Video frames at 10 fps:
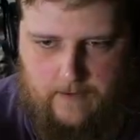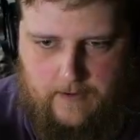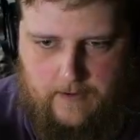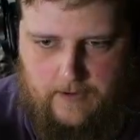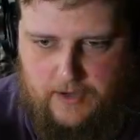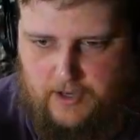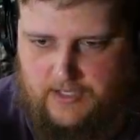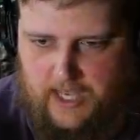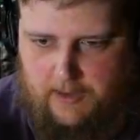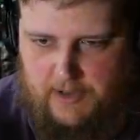You're gonna
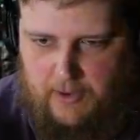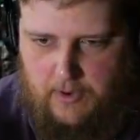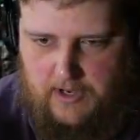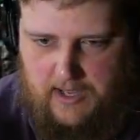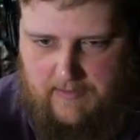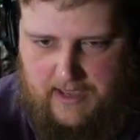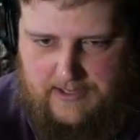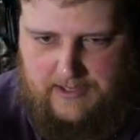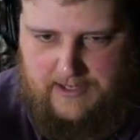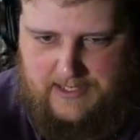tell me you wouldn't give that
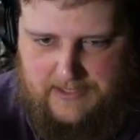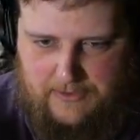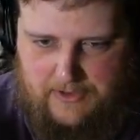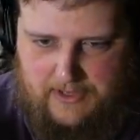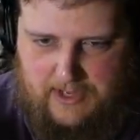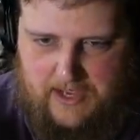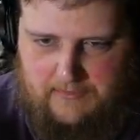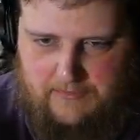to us? Really, game?